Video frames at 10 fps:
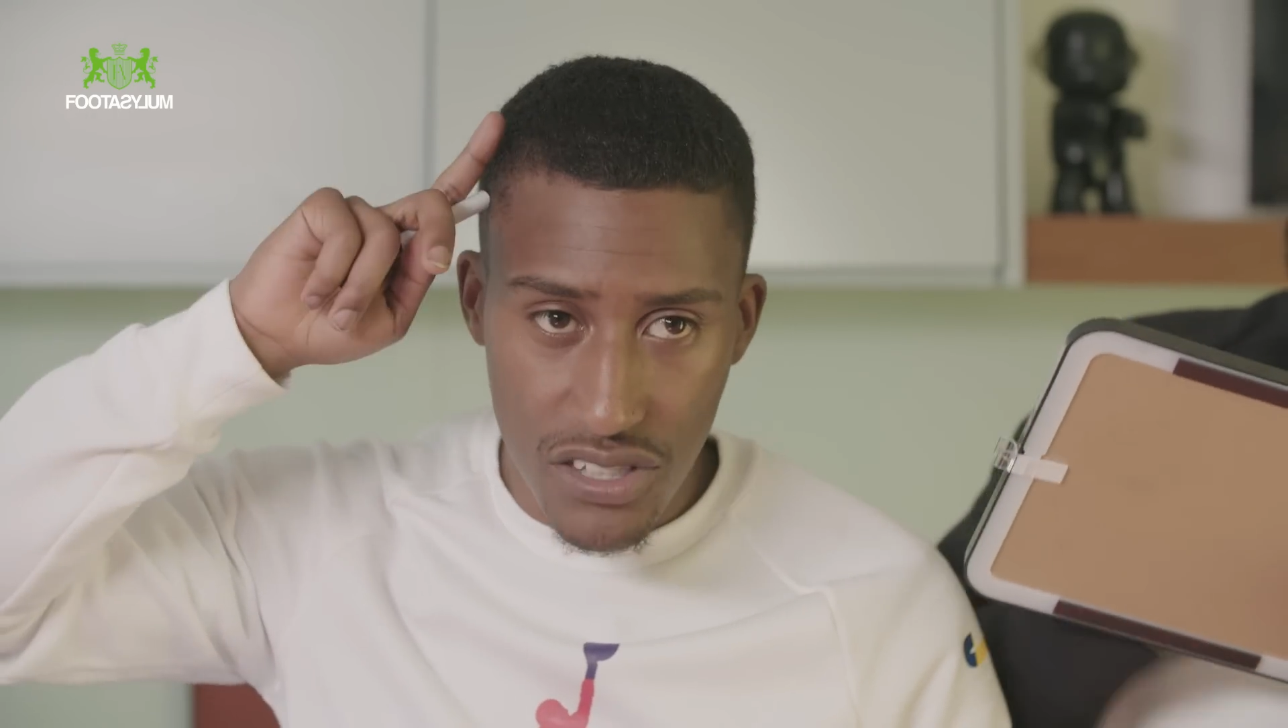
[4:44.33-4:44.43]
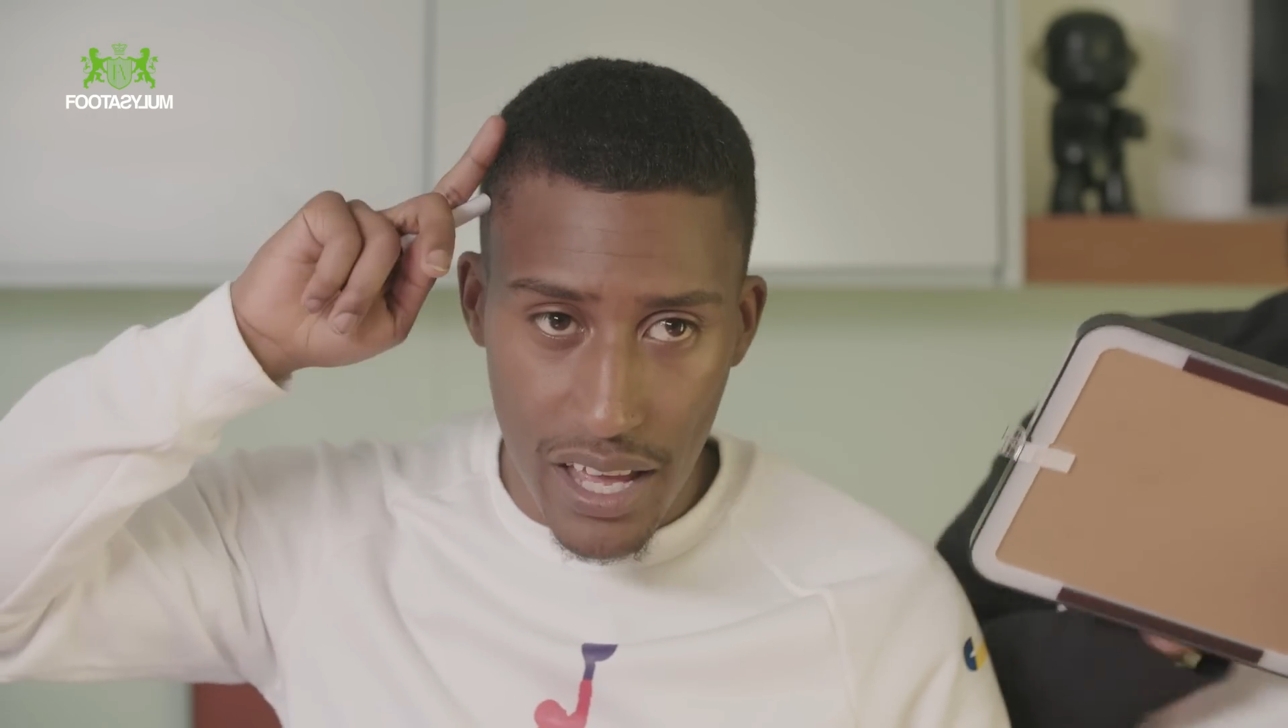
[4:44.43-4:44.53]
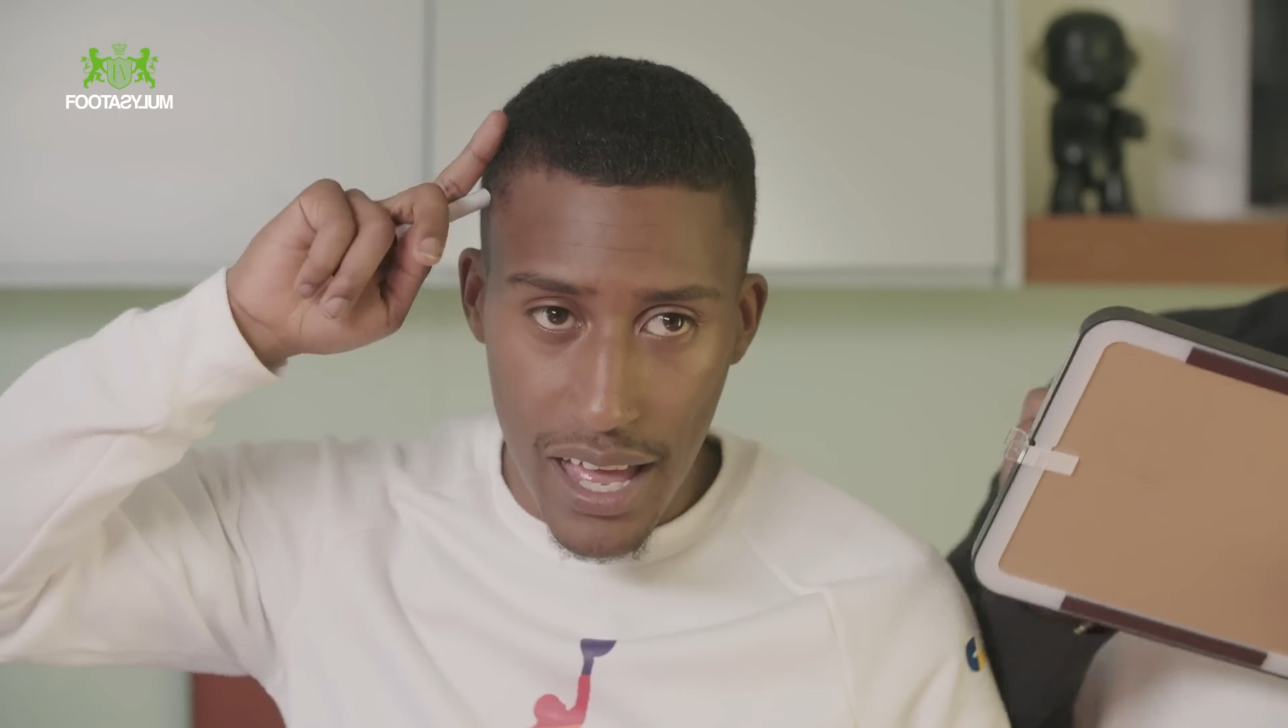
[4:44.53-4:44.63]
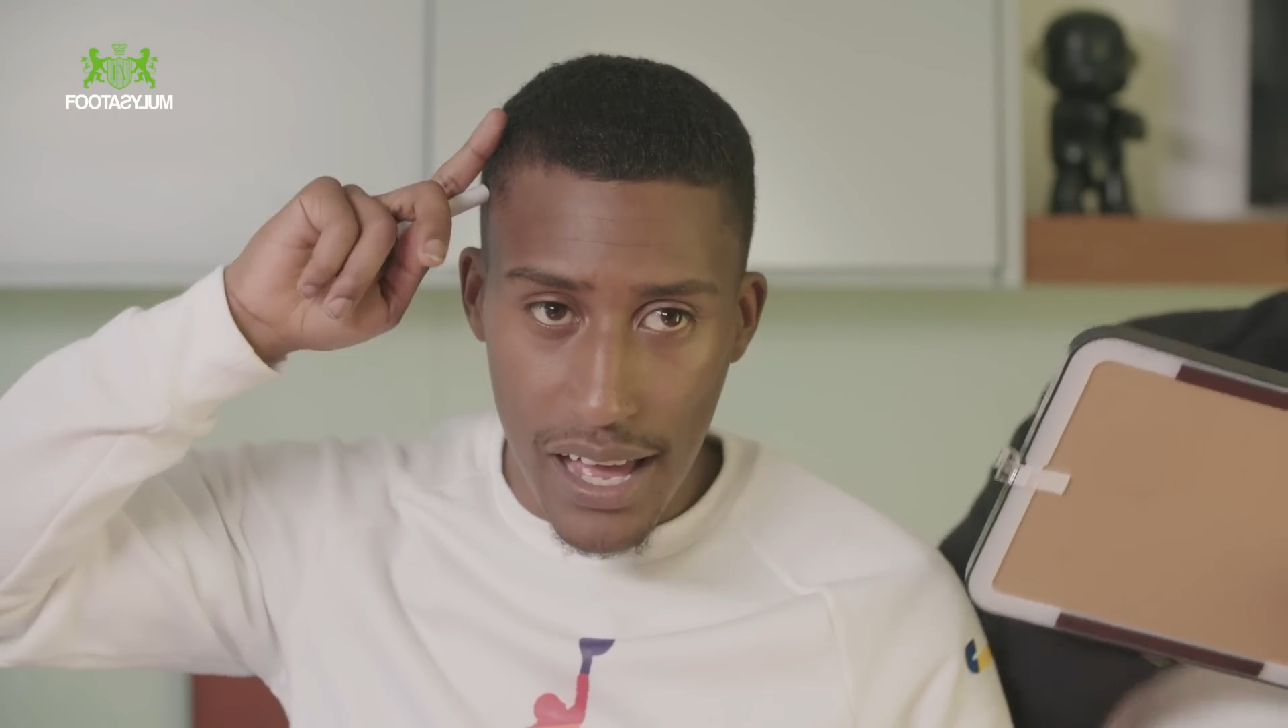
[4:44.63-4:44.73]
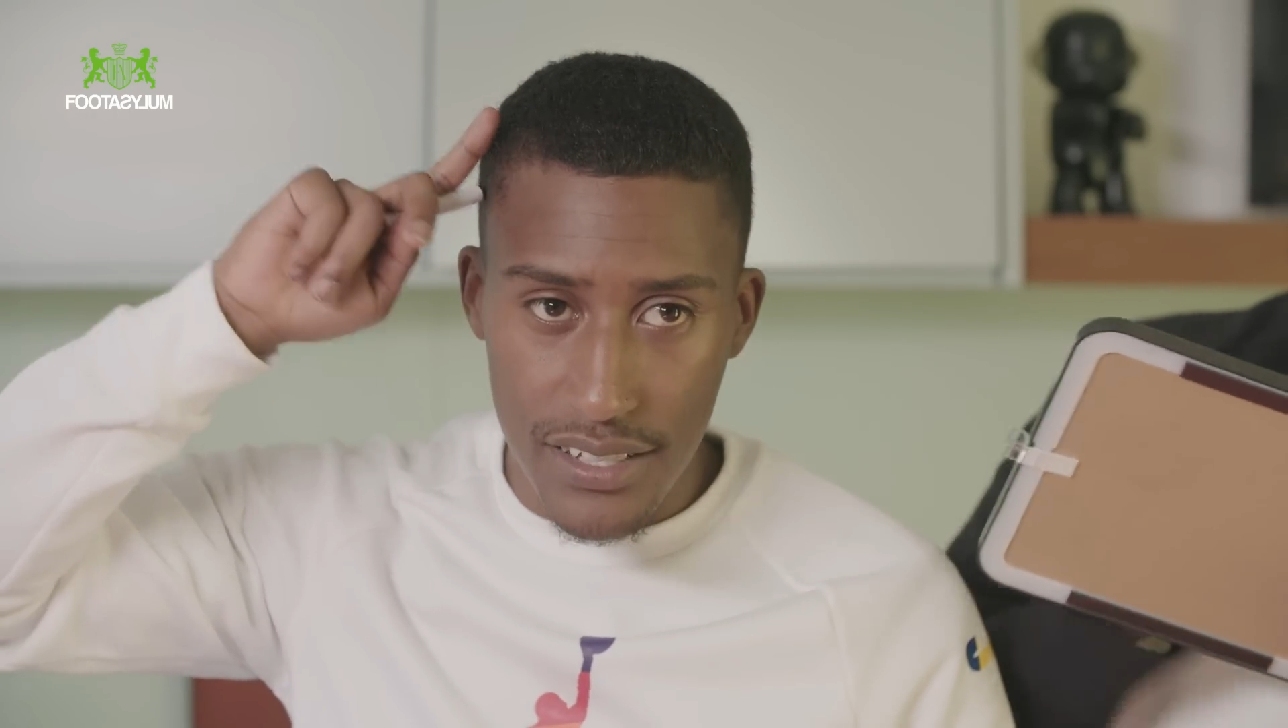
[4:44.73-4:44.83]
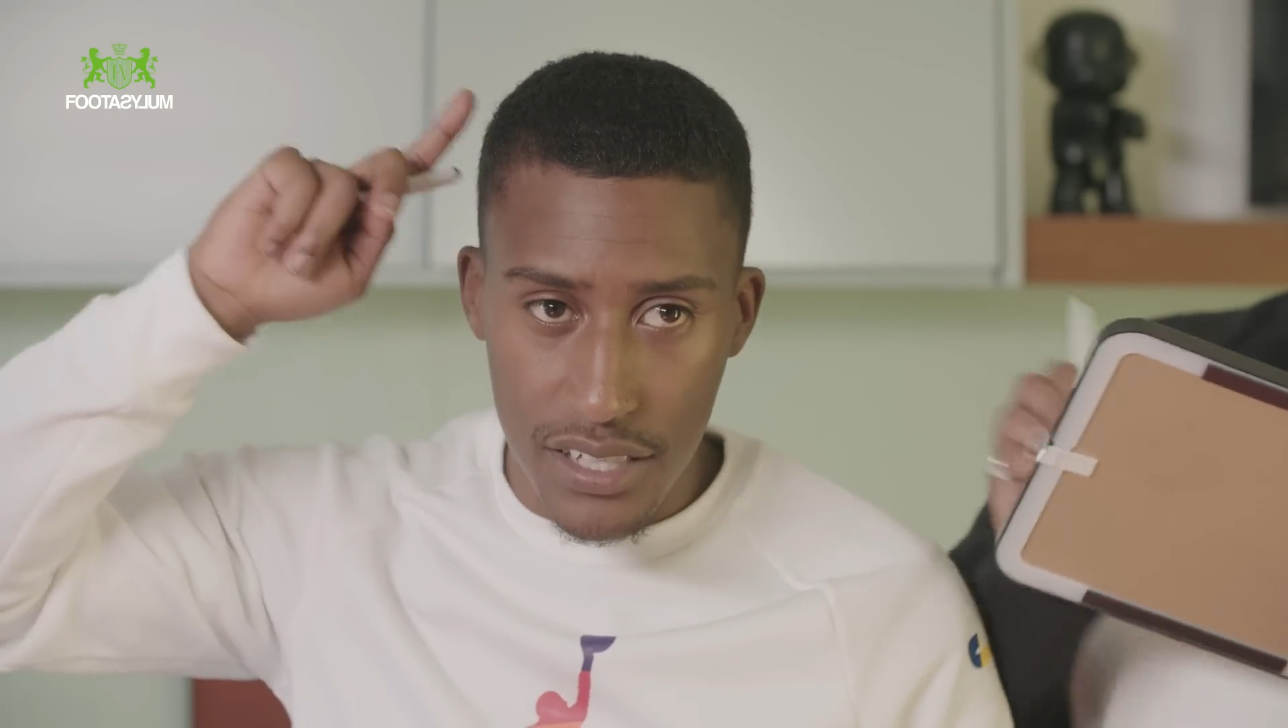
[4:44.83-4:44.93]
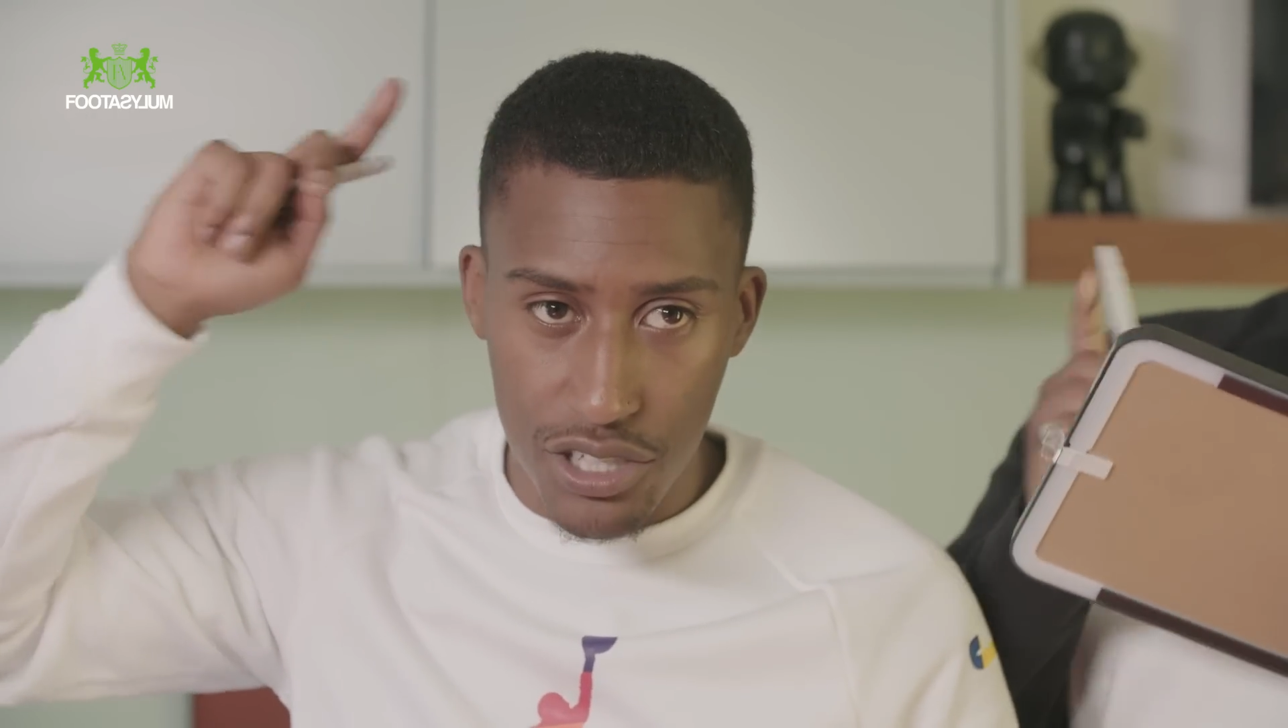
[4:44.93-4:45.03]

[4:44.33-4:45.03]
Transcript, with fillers: there as a